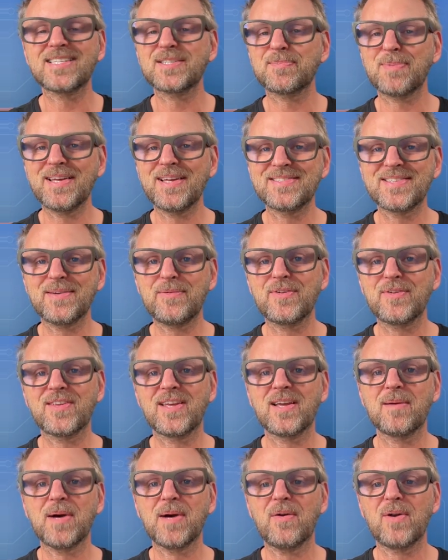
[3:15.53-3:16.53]
explains
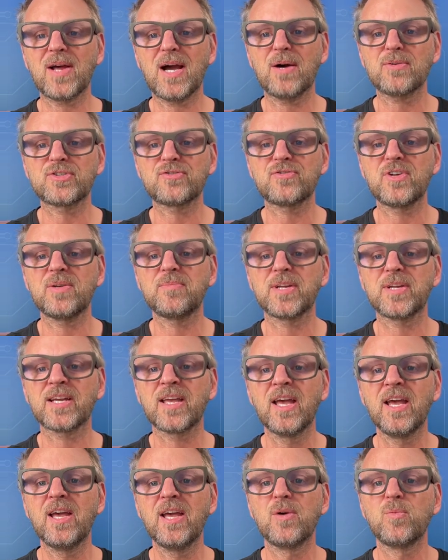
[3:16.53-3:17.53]
everything about how Stream Deck
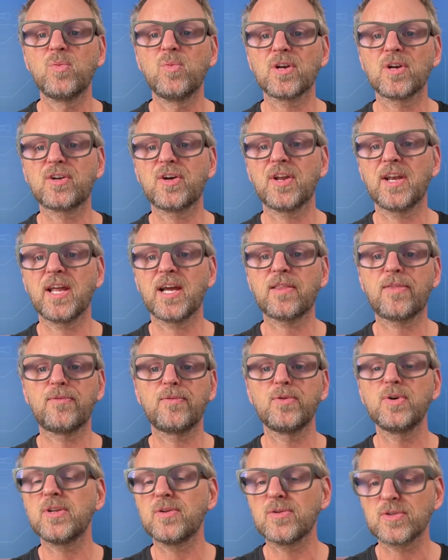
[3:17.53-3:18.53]
will connect through a